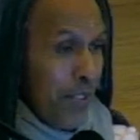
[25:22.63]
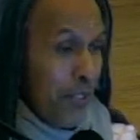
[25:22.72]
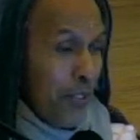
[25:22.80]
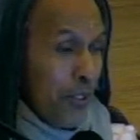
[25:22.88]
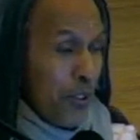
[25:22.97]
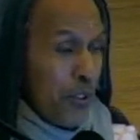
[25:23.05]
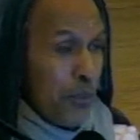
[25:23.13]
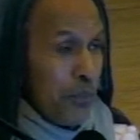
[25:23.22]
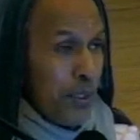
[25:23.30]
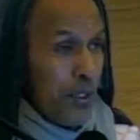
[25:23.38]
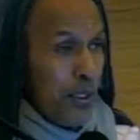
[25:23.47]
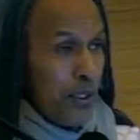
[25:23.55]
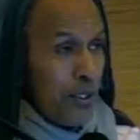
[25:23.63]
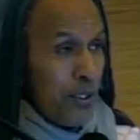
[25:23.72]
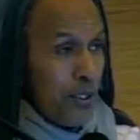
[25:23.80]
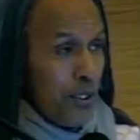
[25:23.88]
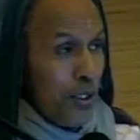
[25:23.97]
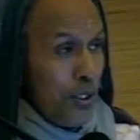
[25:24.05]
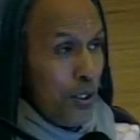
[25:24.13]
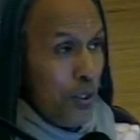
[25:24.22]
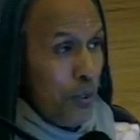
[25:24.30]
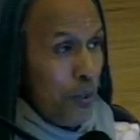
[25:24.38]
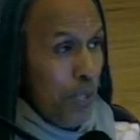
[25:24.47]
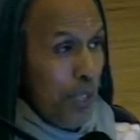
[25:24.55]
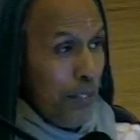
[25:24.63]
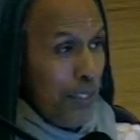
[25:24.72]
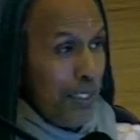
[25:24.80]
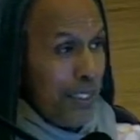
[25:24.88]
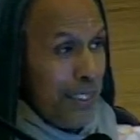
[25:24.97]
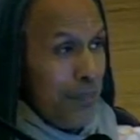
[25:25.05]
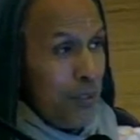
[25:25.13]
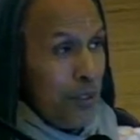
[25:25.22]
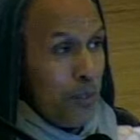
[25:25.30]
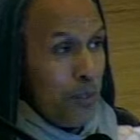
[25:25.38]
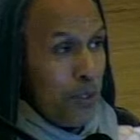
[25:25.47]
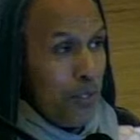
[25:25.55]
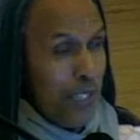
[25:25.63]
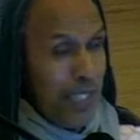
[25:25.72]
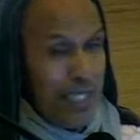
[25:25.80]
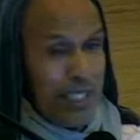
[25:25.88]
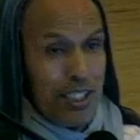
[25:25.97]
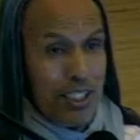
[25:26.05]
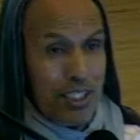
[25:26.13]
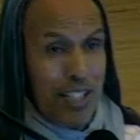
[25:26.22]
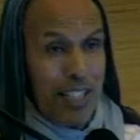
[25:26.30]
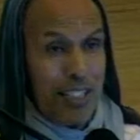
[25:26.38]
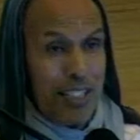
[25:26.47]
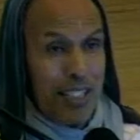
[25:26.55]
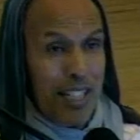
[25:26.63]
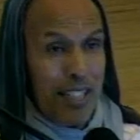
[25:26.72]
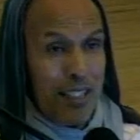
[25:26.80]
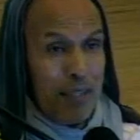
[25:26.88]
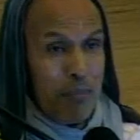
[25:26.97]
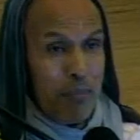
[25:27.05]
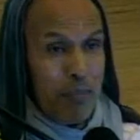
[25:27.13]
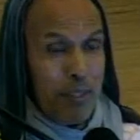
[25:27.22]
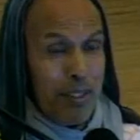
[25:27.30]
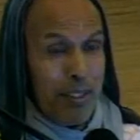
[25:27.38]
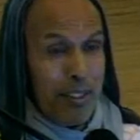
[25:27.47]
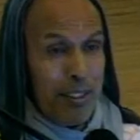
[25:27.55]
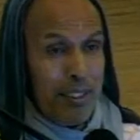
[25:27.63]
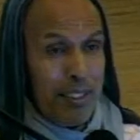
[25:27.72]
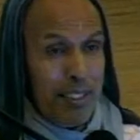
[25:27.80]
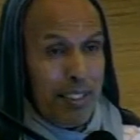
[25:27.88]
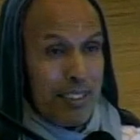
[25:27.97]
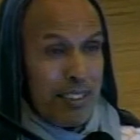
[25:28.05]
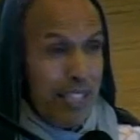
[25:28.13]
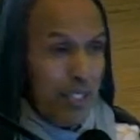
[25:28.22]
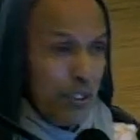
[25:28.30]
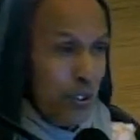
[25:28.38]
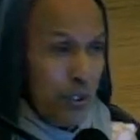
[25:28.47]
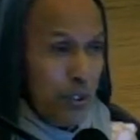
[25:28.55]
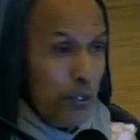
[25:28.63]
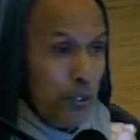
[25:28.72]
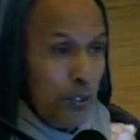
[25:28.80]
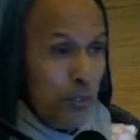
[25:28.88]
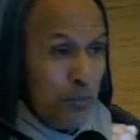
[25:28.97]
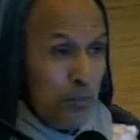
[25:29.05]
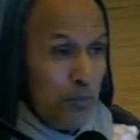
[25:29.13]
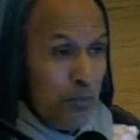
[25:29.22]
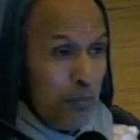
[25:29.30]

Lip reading: And of course, because, you know, one of the symptoms of a Kanishta Adhikari is that you don't